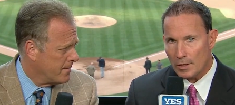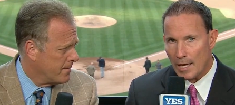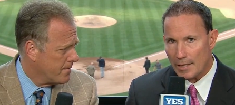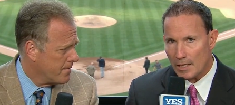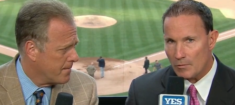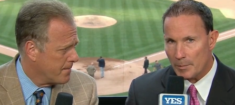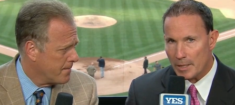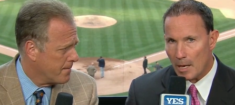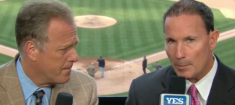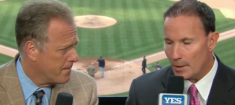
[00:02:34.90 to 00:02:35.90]
Speaker 1: kind of give him a
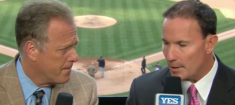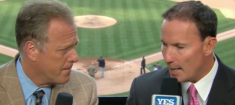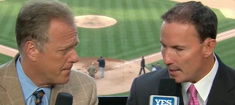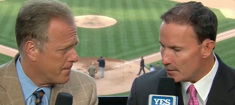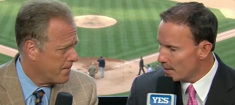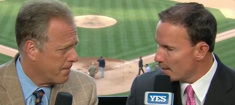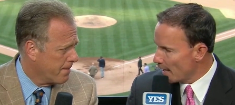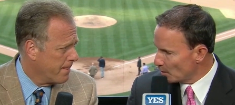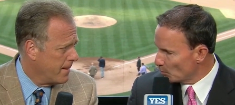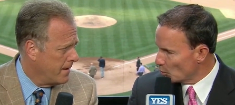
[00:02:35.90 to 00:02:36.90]
couple of days
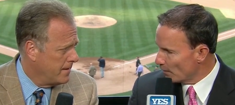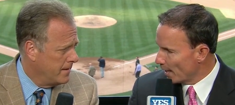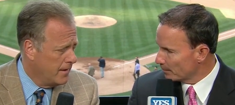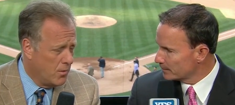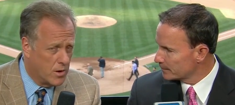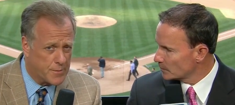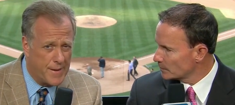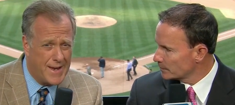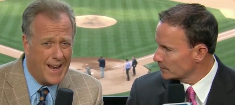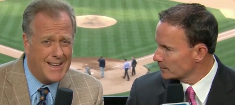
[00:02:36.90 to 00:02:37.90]
and you move on. Well, it's
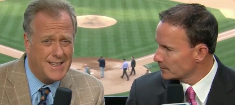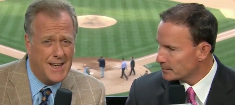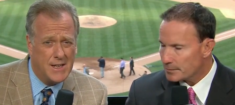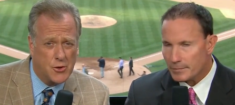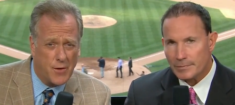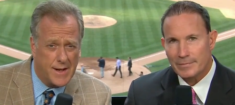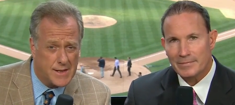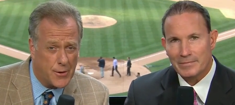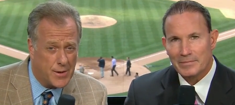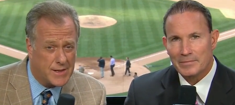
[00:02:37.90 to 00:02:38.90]
been 19 straight
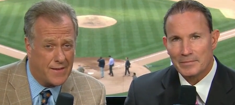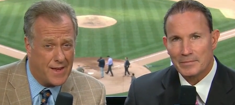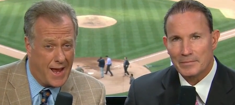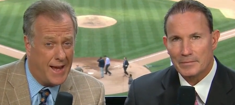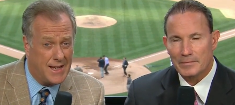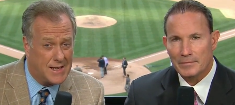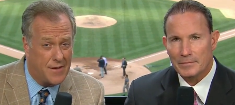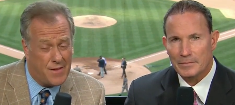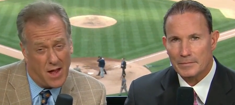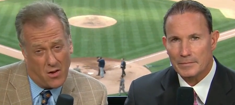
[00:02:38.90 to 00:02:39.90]
series that the Yankees
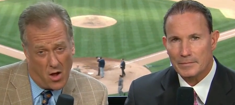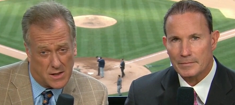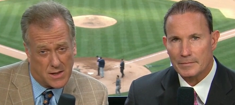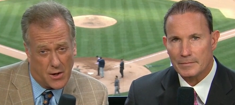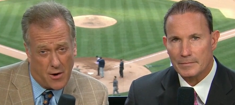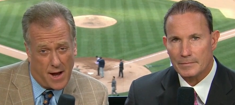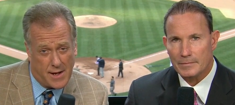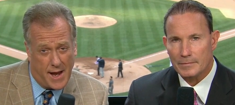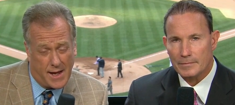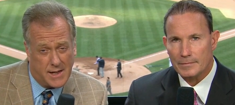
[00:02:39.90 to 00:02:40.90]
have not lost here at
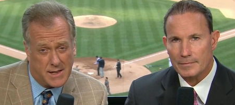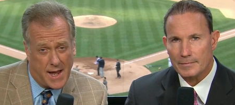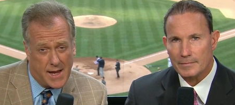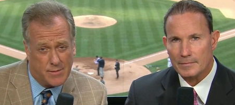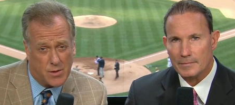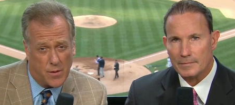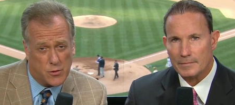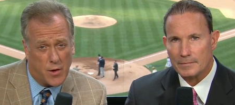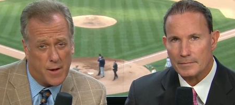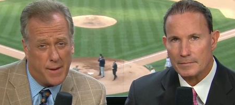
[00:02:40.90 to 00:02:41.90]
Yankee Stadium, so they'll
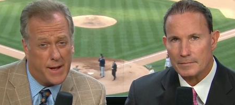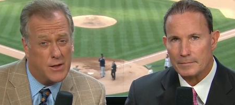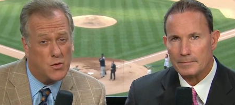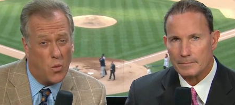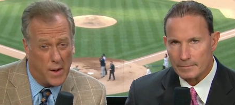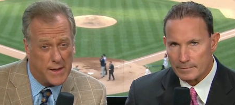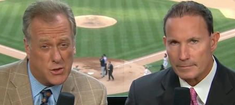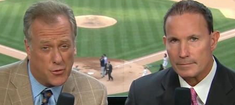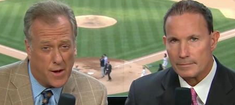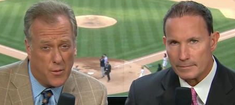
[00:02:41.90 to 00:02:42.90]
try to make it 20
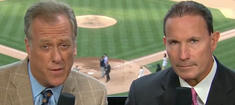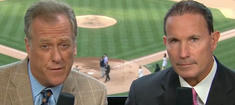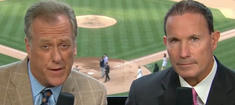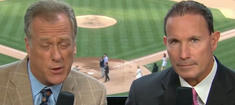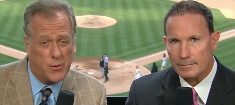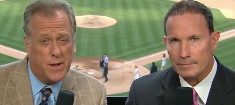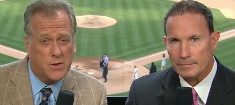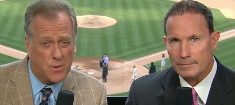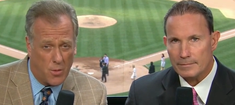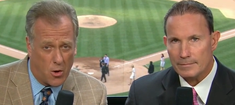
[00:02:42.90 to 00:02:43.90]
straight with a victory
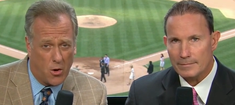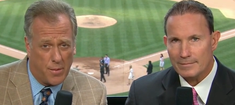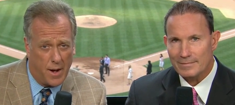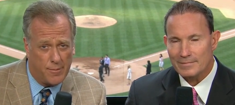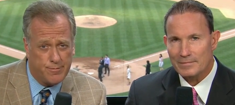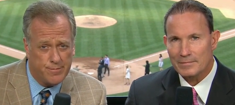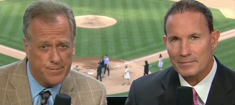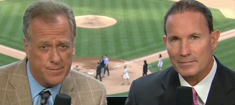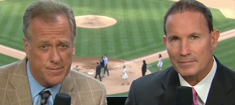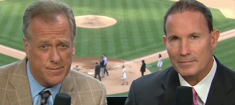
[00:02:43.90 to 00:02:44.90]
tomorrow, Bob.
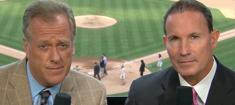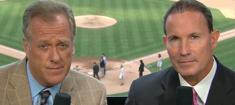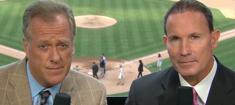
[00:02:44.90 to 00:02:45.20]
All right,